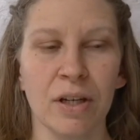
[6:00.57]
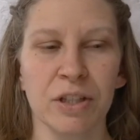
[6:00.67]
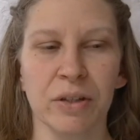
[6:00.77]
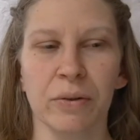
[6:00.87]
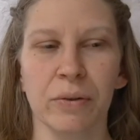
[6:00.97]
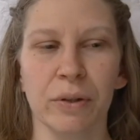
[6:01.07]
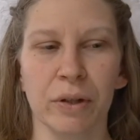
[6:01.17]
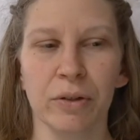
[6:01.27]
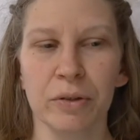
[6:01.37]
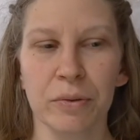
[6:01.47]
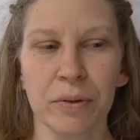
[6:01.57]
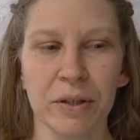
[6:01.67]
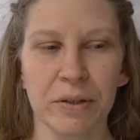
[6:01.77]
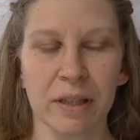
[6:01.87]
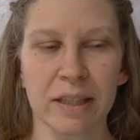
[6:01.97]
So go through
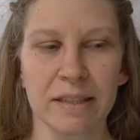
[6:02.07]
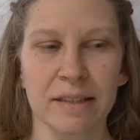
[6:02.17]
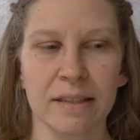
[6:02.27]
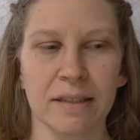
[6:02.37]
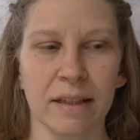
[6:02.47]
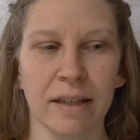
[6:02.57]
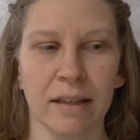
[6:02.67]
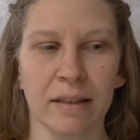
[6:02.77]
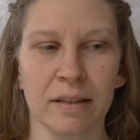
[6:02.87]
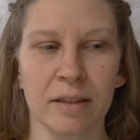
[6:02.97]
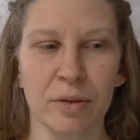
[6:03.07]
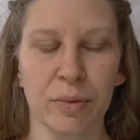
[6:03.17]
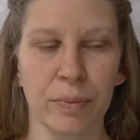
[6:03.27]
your list, and